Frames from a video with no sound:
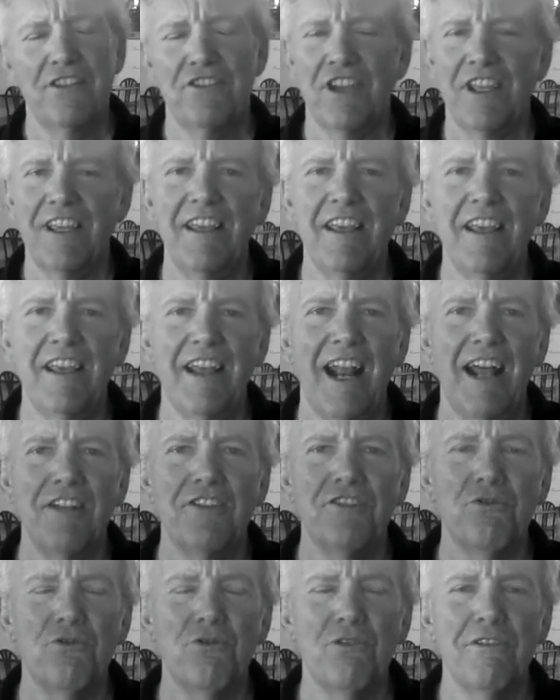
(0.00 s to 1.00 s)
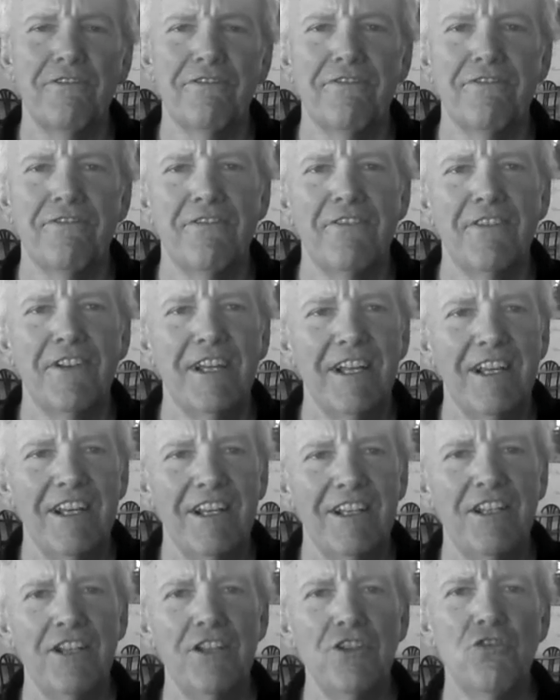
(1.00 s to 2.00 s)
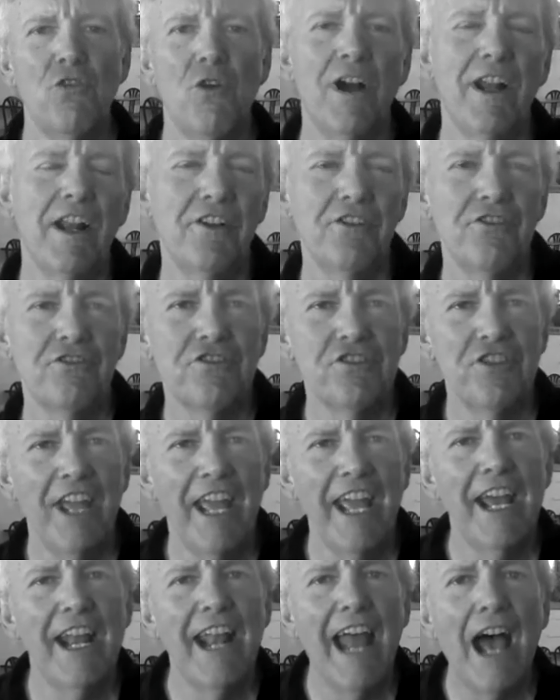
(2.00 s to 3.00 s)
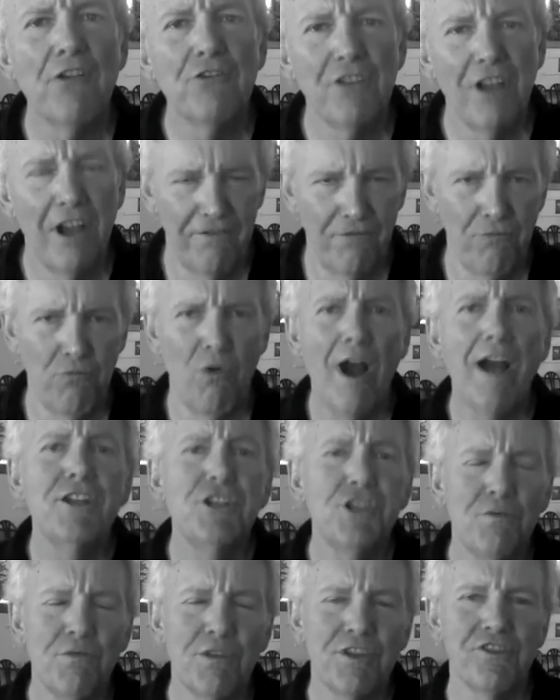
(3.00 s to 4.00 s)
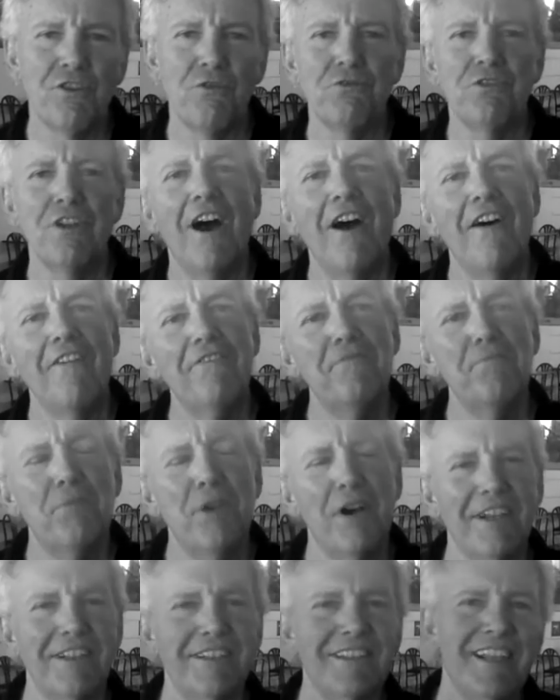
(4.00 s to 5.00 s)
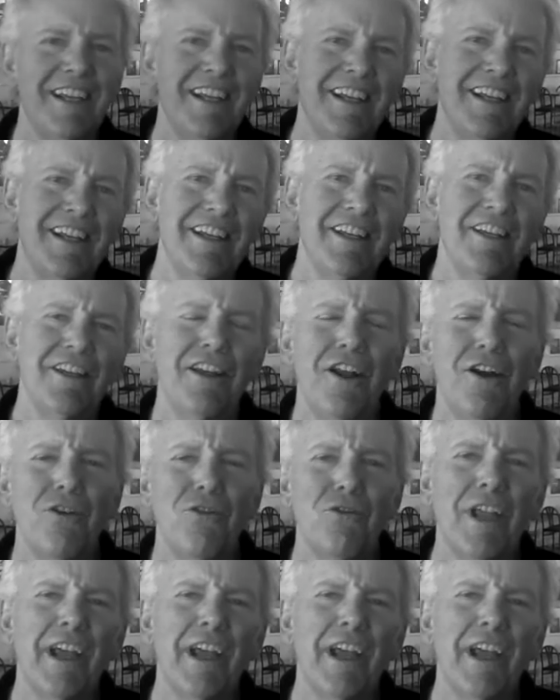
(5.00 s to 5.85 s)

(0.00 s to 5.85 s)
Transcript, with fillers: as a kid, I sort of didn't quite understand how tough, why she was so tough, but, you know,